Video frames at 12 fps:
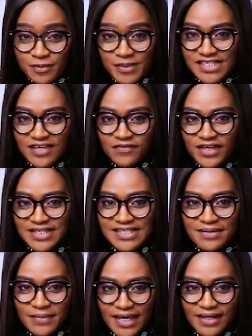specific
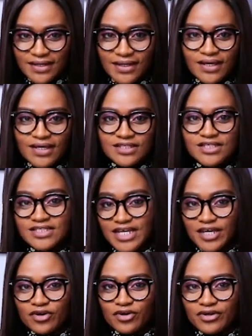to men to
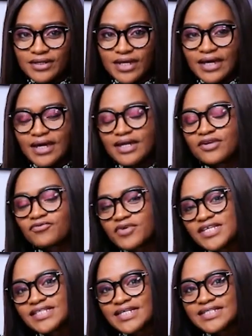take on. And in
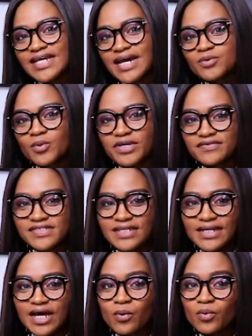recent times, we have
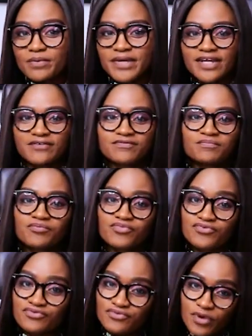seen how women have
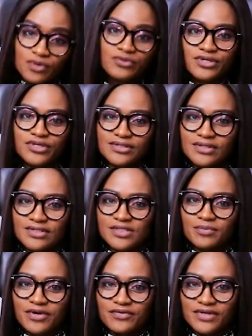broken these
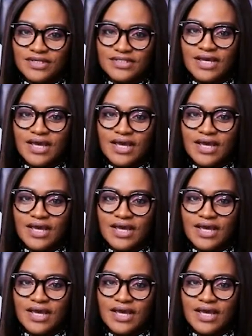barriers